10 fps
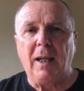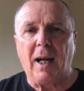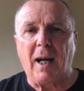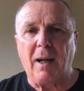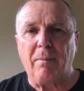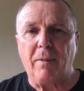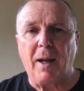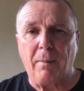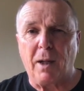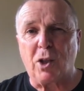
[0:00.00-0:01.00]

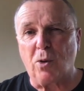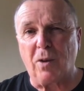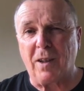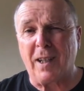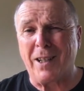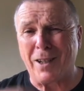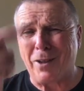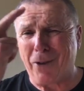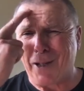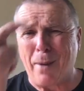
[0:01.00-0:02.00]
And make sure that they just
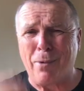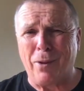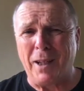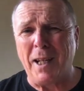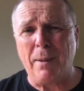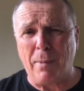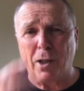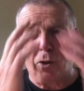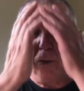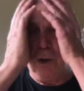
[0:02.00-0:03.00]
don't tap you on the head.
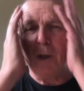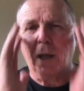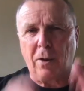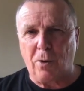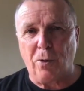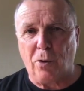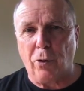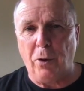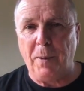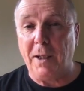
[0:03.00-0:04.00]
Make sure you get a good
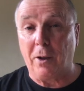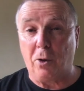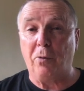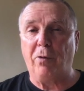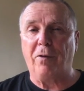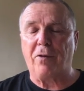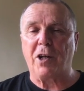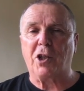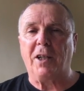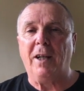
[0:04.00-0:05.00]
grooming, a good
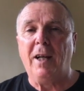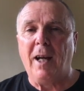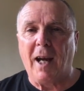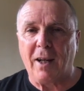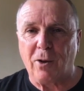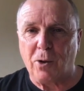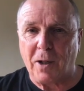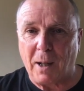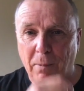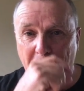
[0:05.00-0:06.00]
refreshing, and a
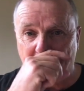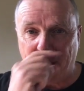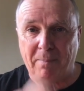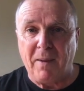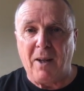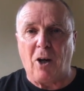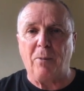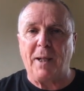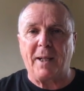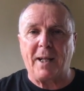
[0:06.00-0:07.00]
good uplifting.
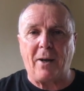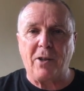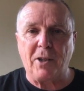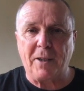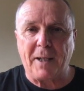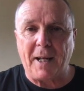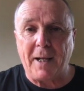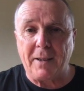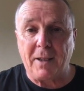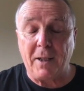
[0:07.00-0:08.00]
Hope that encourages
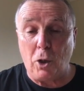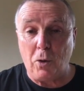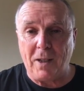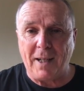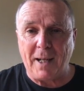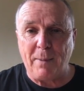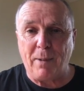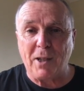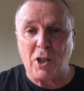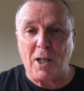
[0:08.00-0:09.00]
you today.
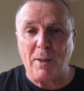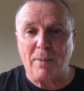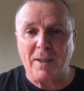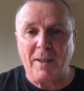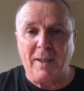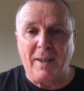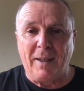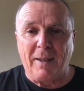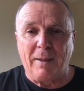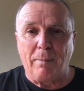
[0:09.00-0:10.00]
Bless you heaps.
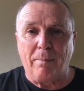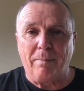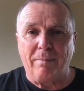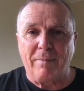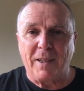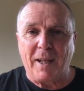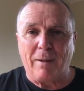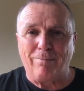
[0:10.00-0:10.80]
See ya.